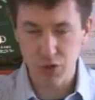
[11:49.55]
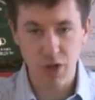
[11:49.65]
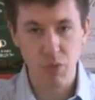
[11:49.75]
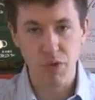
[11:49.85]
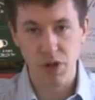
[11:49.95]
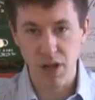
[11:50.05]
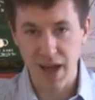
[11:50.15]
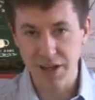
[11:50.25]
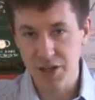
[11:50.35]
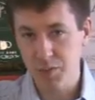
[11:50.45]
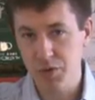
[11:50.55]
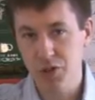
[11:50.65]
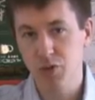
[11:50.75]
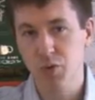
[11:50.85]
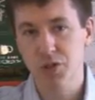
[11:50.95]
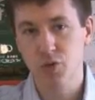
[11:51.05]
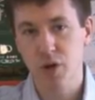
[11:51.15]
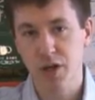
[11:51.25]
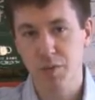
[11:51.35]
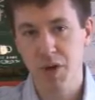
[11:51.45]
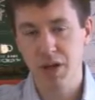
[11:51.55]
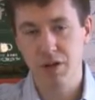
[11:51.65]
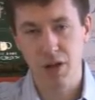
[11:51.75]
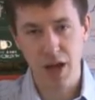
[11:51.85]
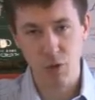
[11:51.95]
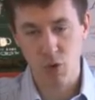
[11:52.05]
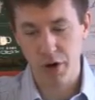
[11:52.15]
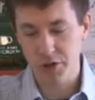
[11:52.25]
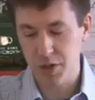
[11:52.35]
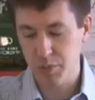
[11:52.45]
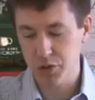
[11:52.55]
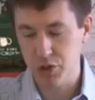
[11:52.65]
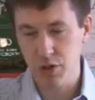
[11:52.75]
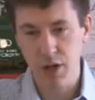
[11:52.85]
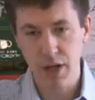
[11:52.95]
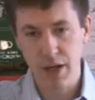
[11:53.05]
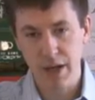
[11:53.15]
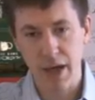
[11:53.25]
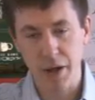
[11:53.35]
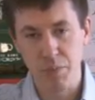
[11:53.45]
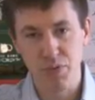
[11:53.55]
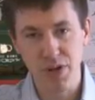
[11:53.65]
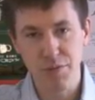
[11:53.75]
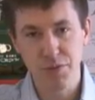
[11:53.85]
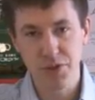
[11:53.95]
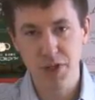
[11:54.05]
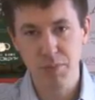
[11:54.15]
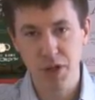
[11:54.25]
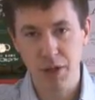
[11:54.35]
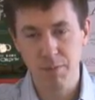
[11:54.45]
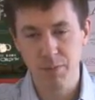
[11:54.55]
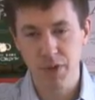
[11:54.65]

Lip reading: done with a light temperature, which is recommended, light water temperature, and a brief steeping,